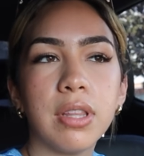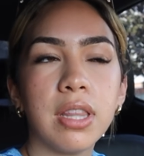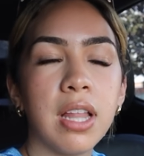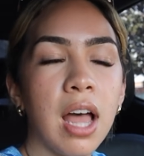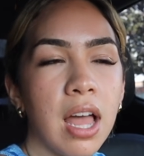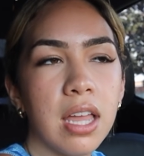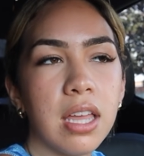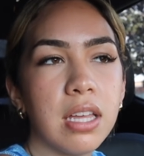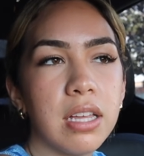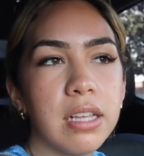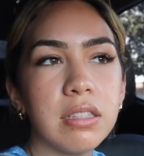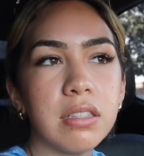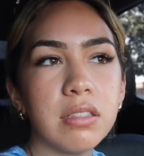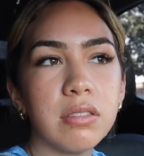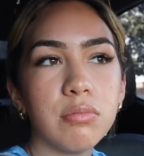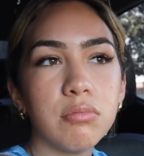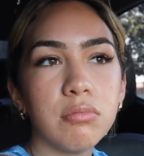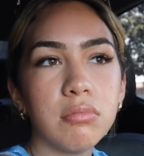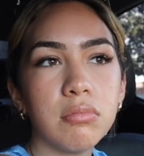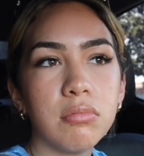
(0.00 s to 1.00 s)
And that
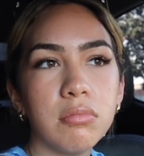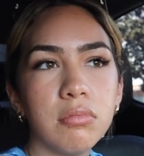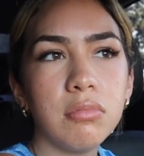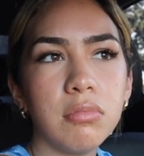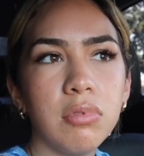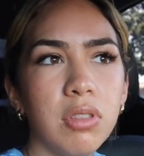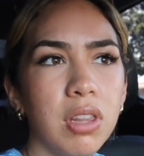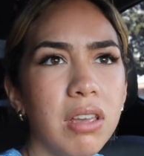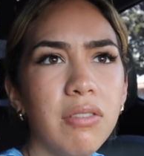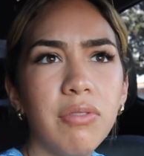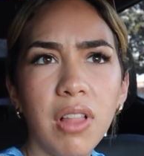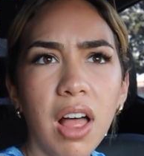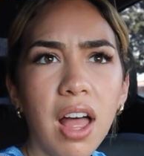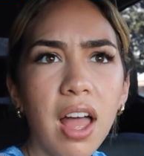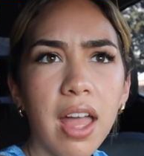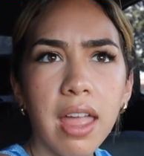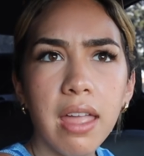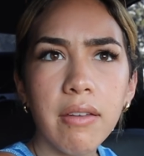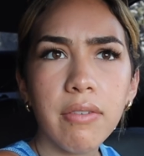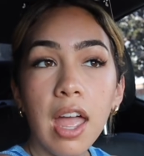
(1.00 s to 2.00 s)
is live
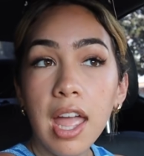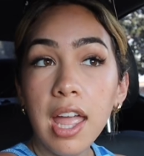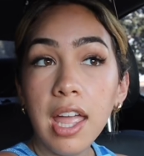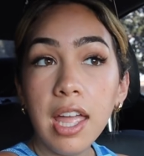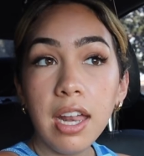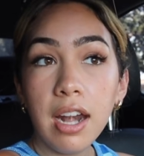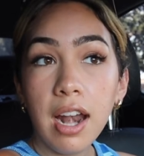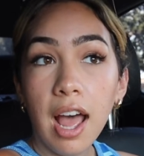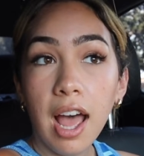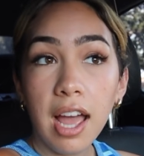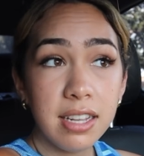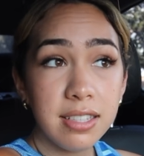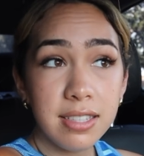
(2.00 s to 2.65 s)
life. And I